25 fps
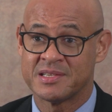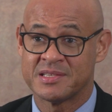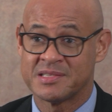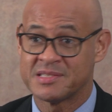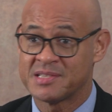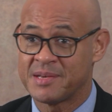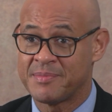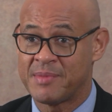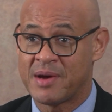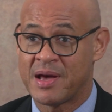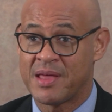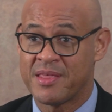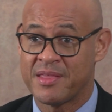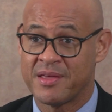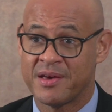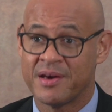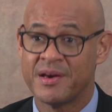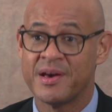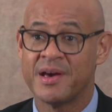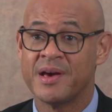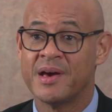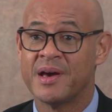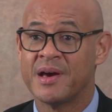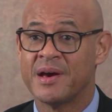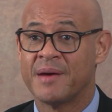and some other
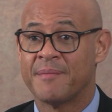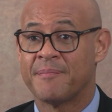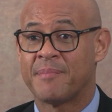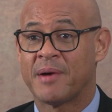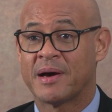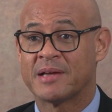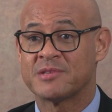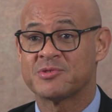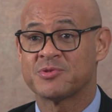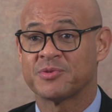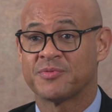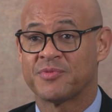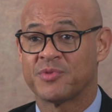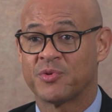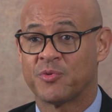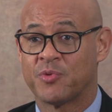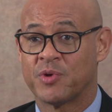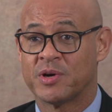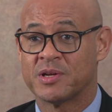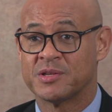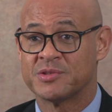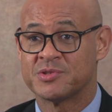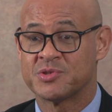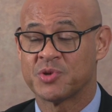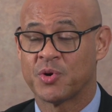parts of the
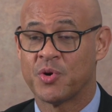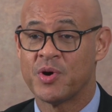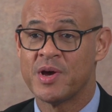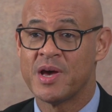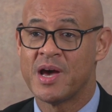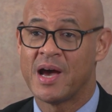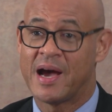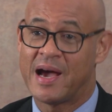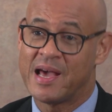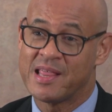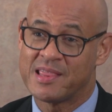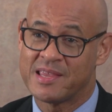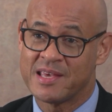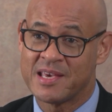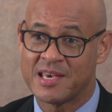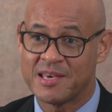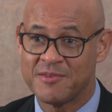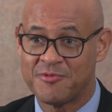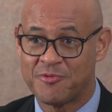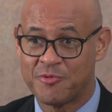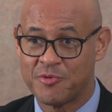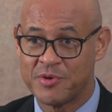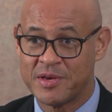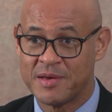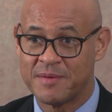world. So I think
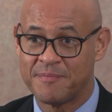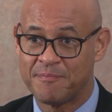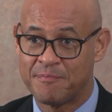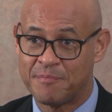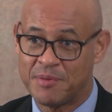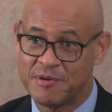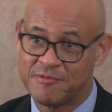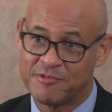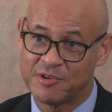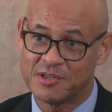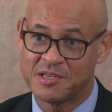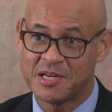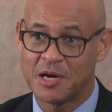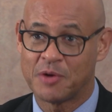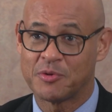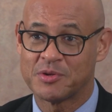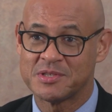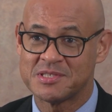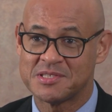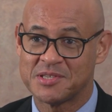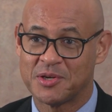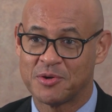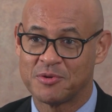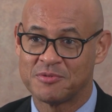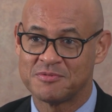if we pivot
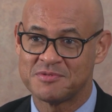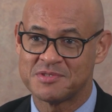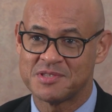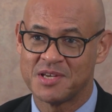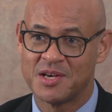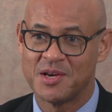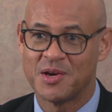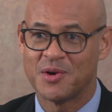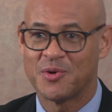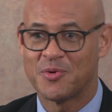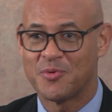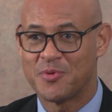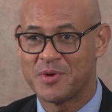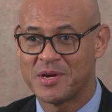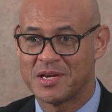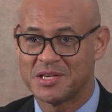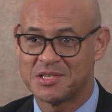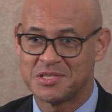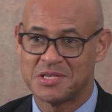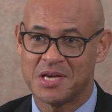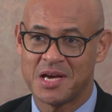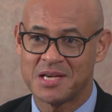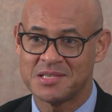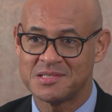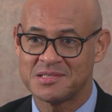ourselves, we
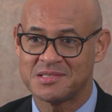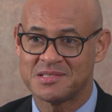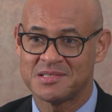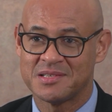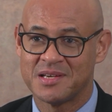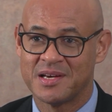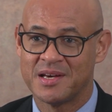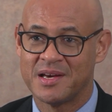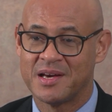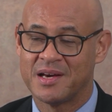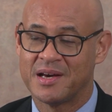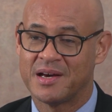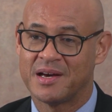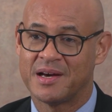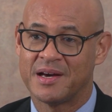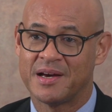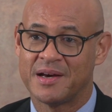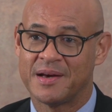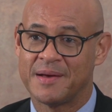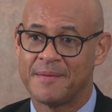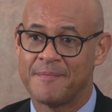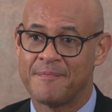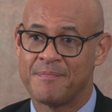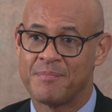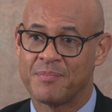adjust,
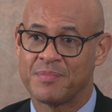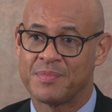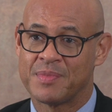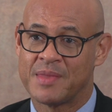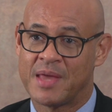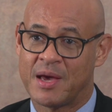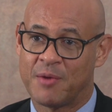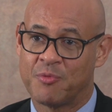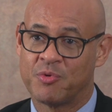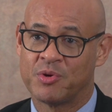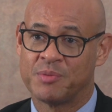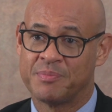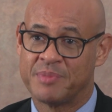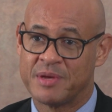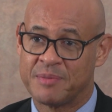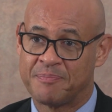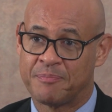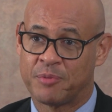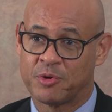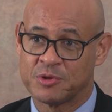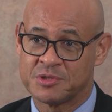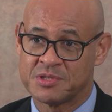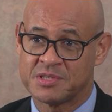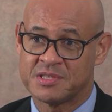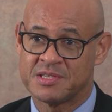that will be
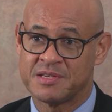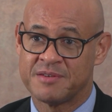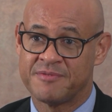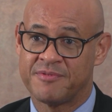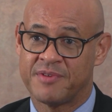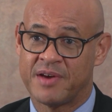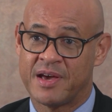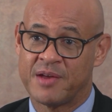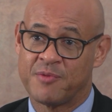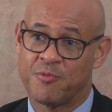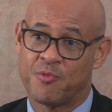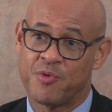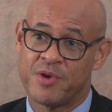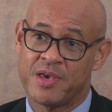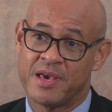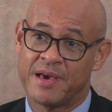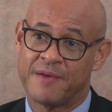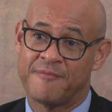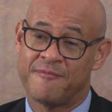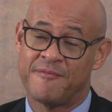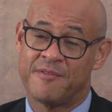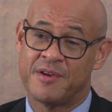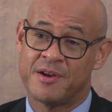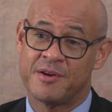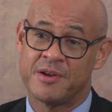positive. And we
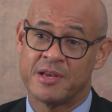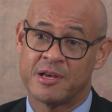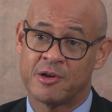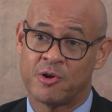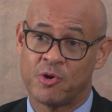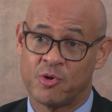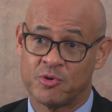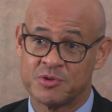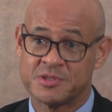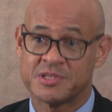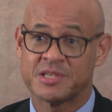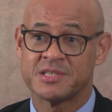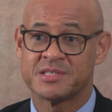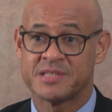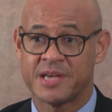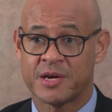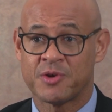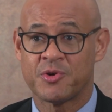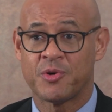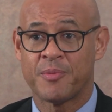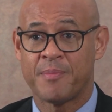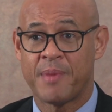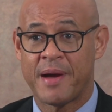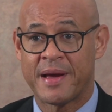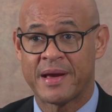are very close as
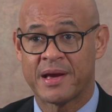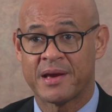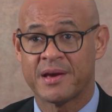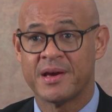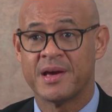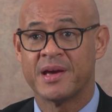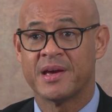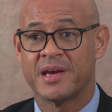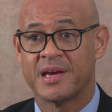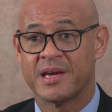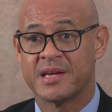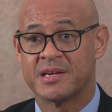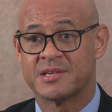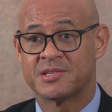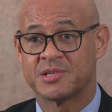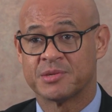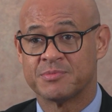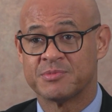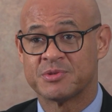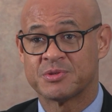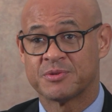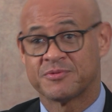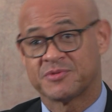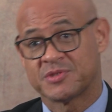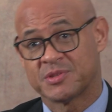Ecobank in
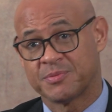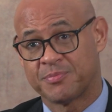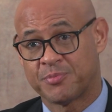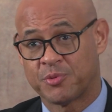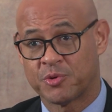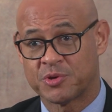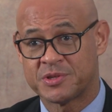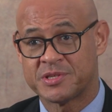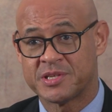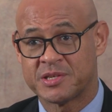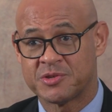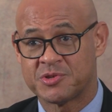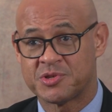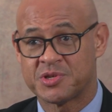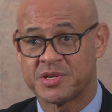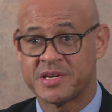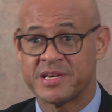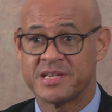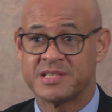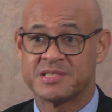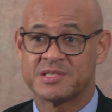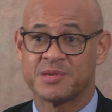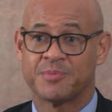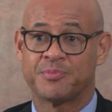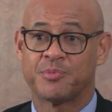terms of supporting
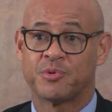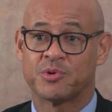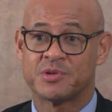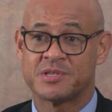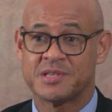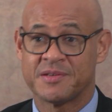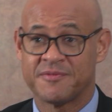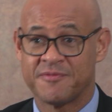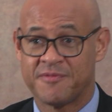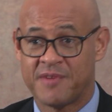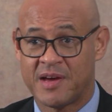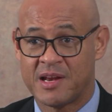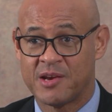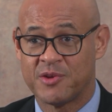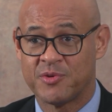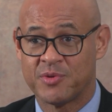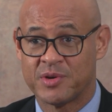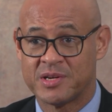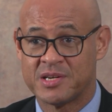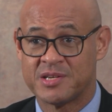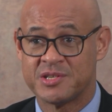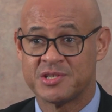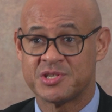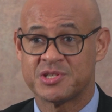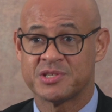trade, supporting value
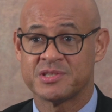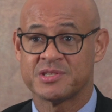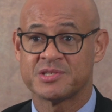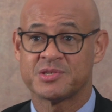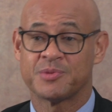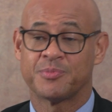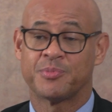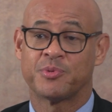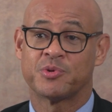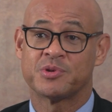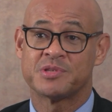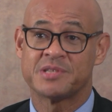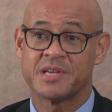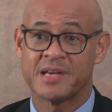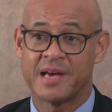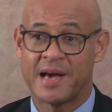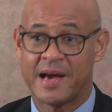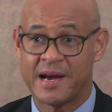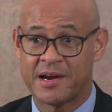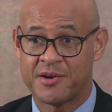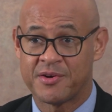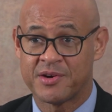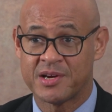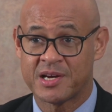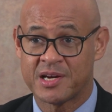addition, supporting
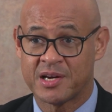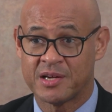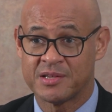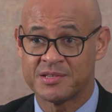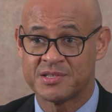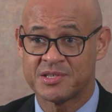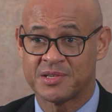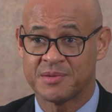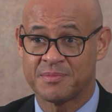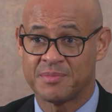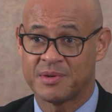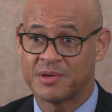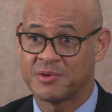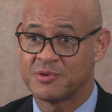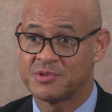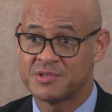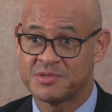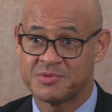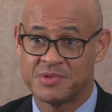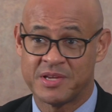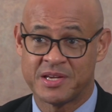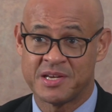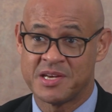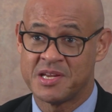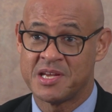agriculture,
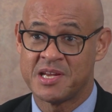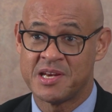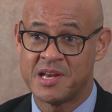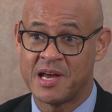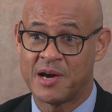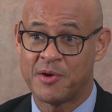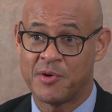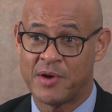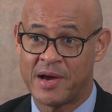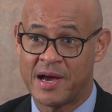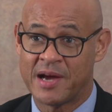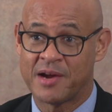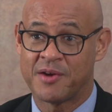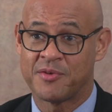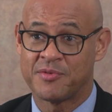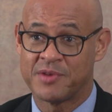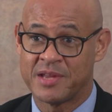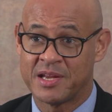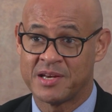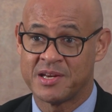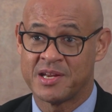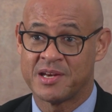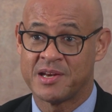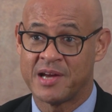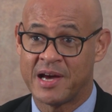because they need our
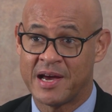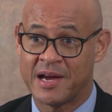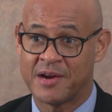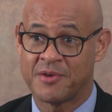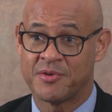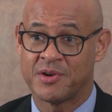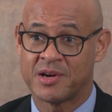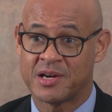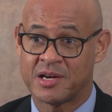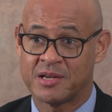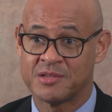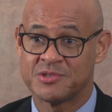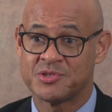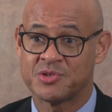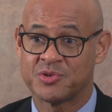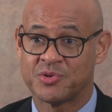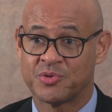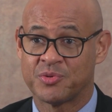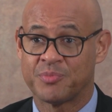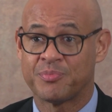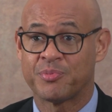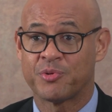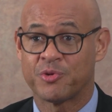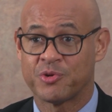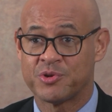
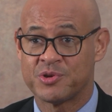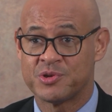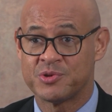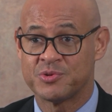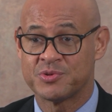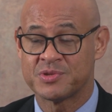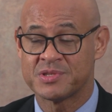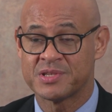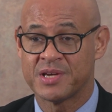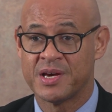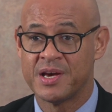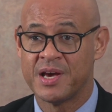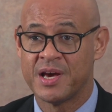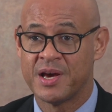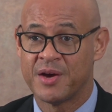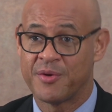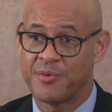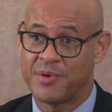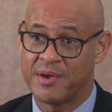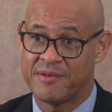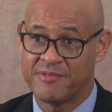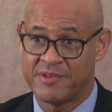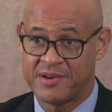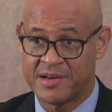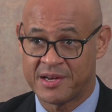agricultural produce.
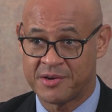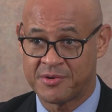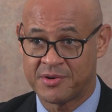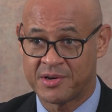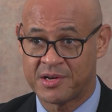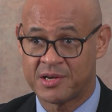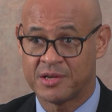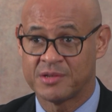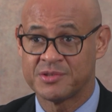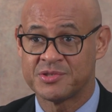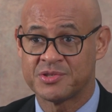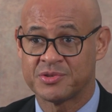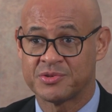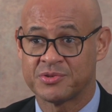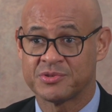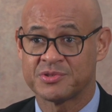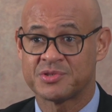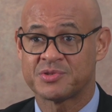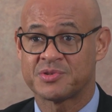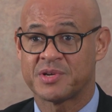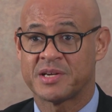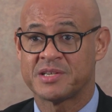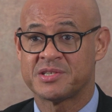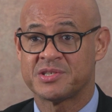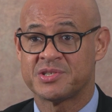We have an agricultural
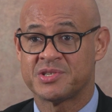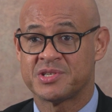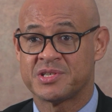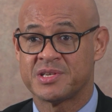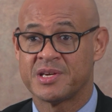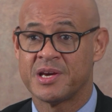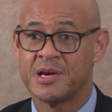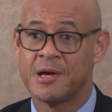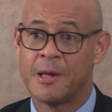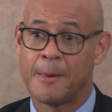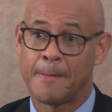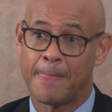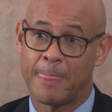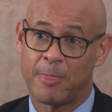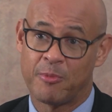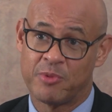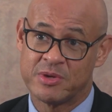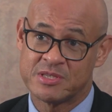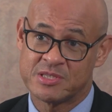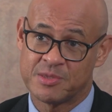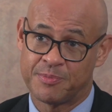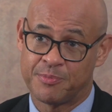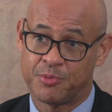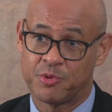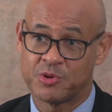strategy.
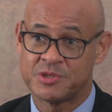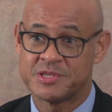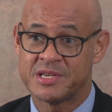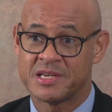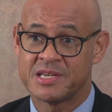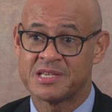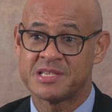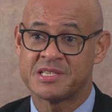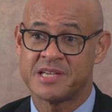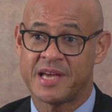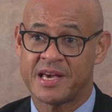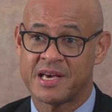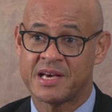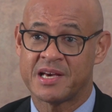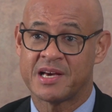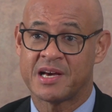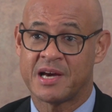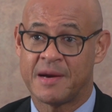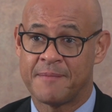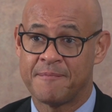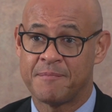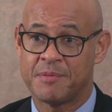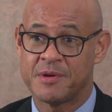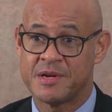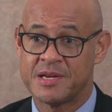We're supporting tech
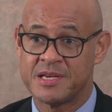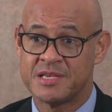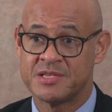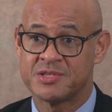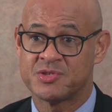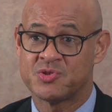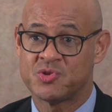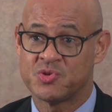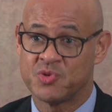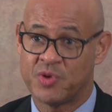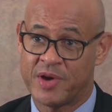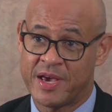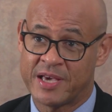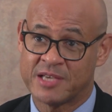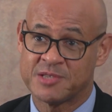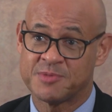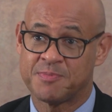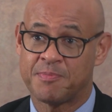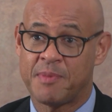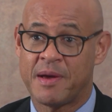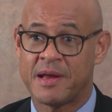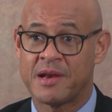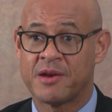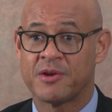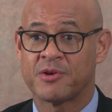companies to
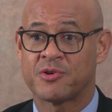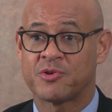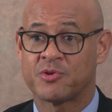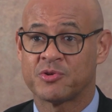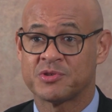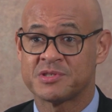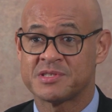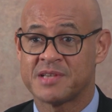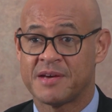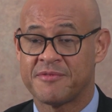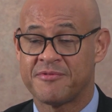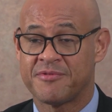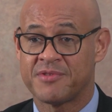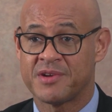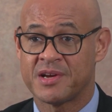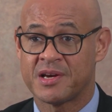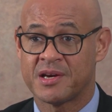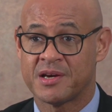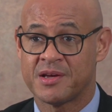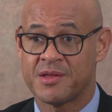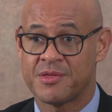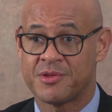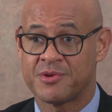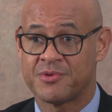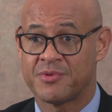expand across
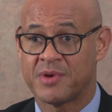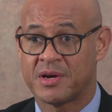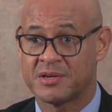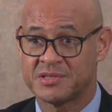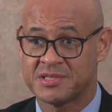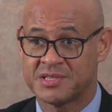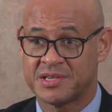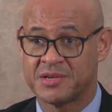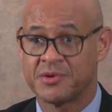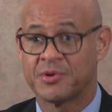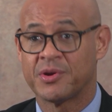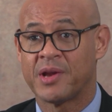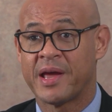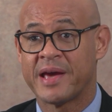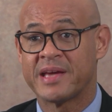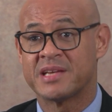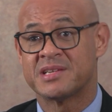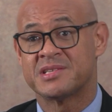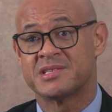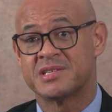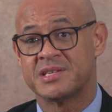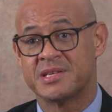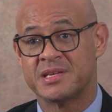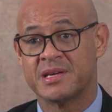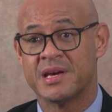Africa through our single
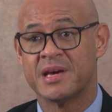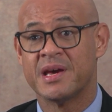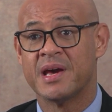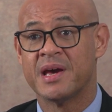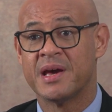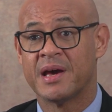IT